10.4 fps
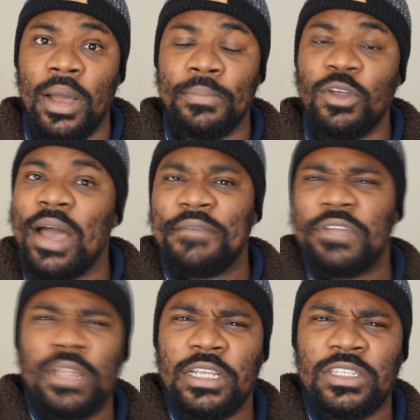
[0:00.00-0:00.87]
I'm not
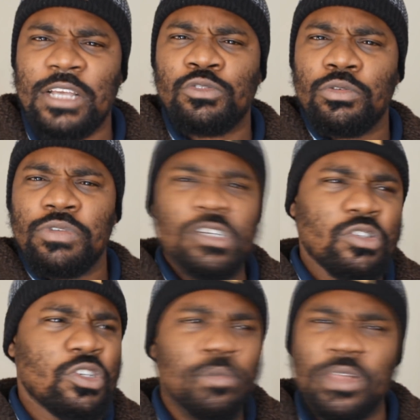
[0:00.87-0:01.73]
having any sexual
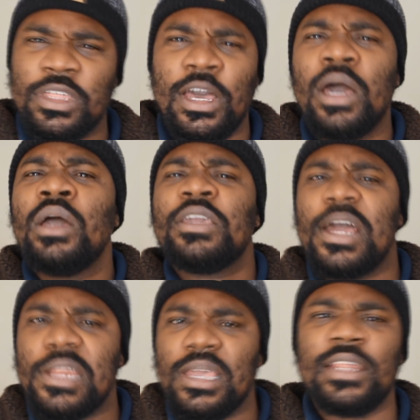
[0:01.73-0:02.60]
relationship with her,
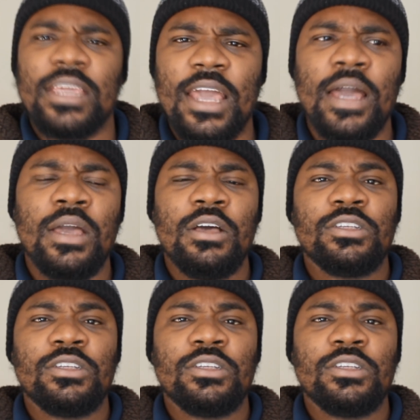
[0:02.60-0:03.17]
yada, yada, yada.